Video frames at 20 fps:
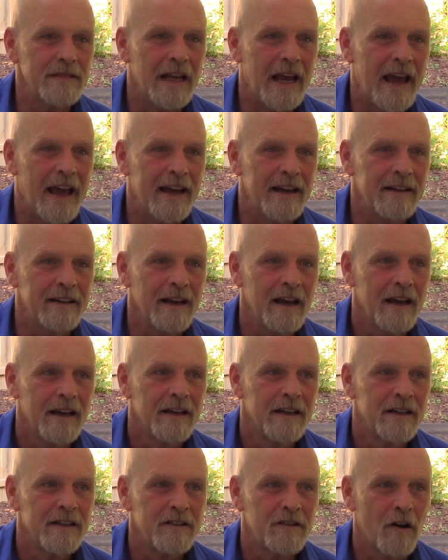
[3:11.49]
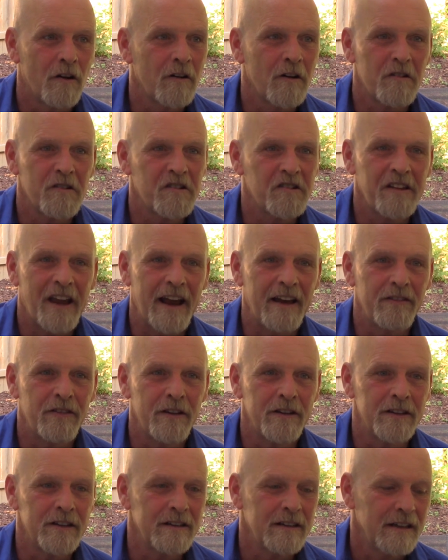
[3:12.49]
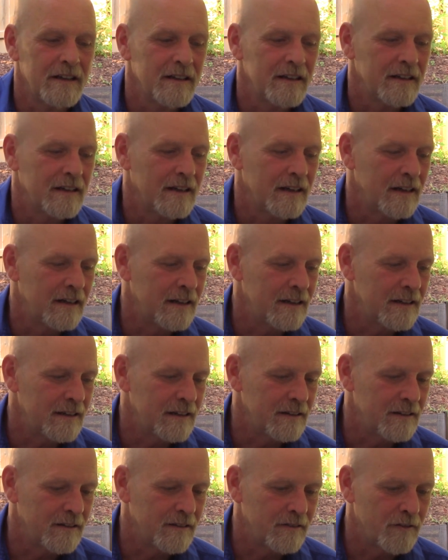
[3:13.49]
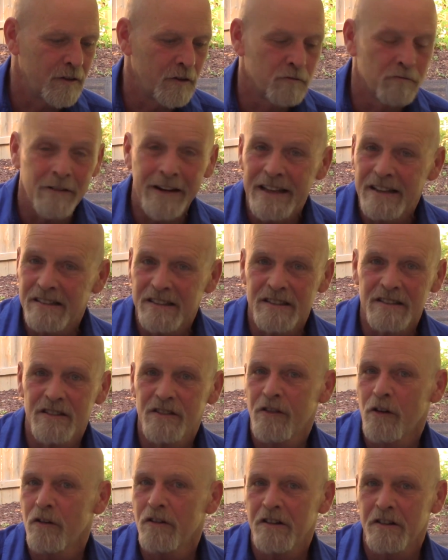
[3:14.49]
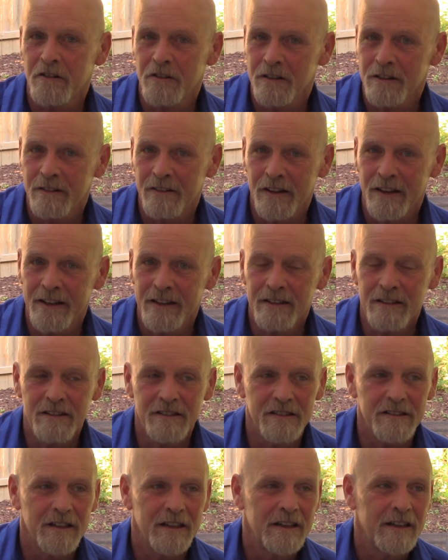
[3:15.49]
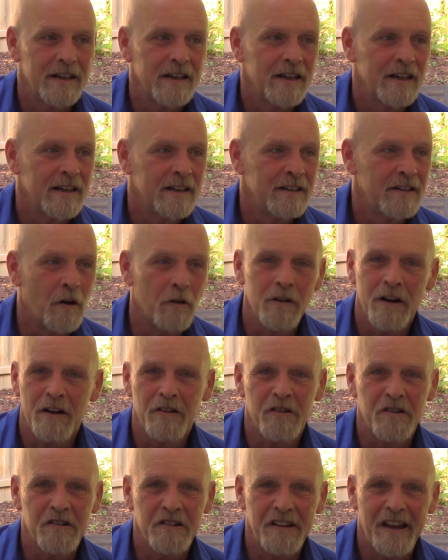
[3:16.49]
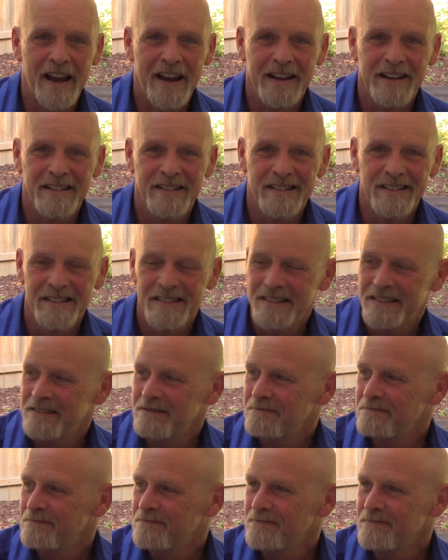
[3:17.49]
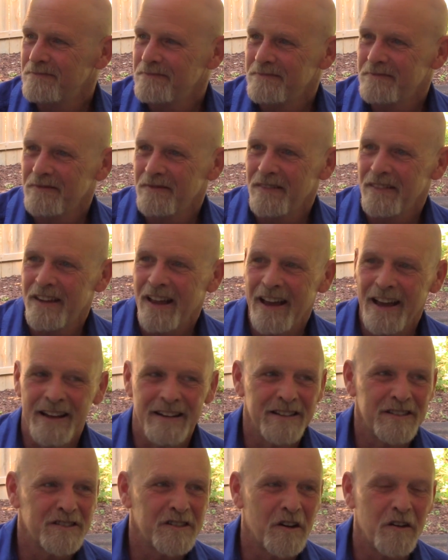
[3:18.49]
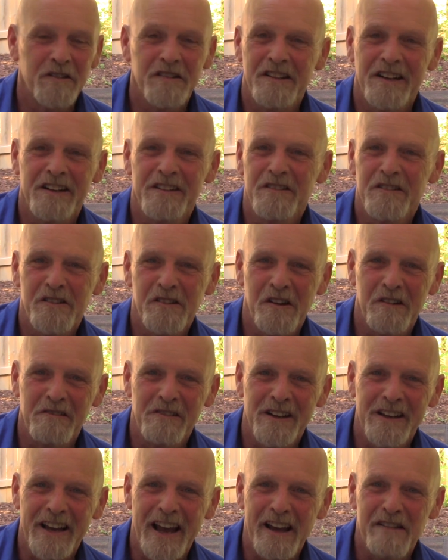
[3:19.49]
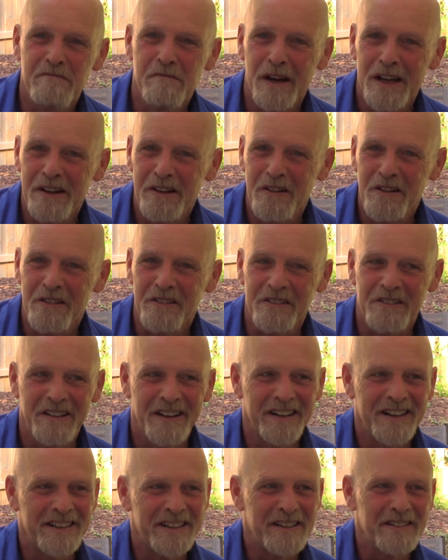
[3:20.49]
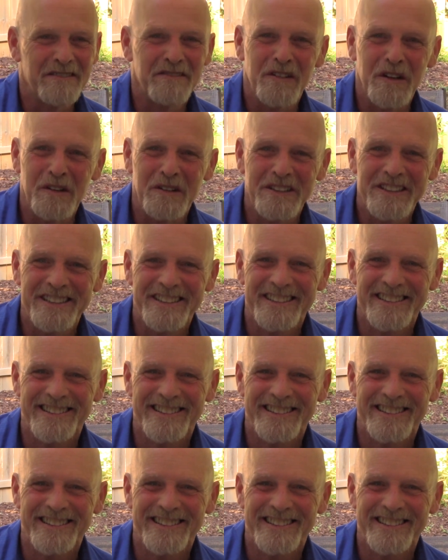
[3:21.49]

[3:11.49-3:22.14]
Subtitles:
and don't understand the reasons for certain things, don't understand that turn signals don't really have blinker fluid.